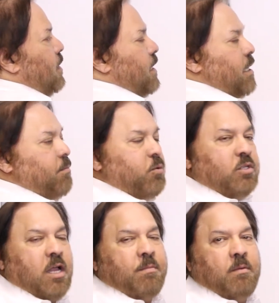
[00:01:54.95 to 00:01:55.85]
In
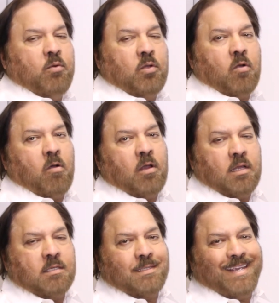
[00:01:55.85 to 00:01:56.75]
Punjabi we call
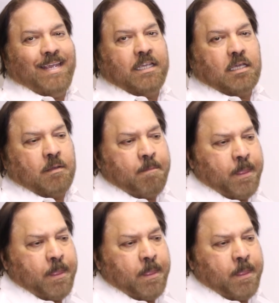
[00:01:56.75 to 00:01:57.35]
sake.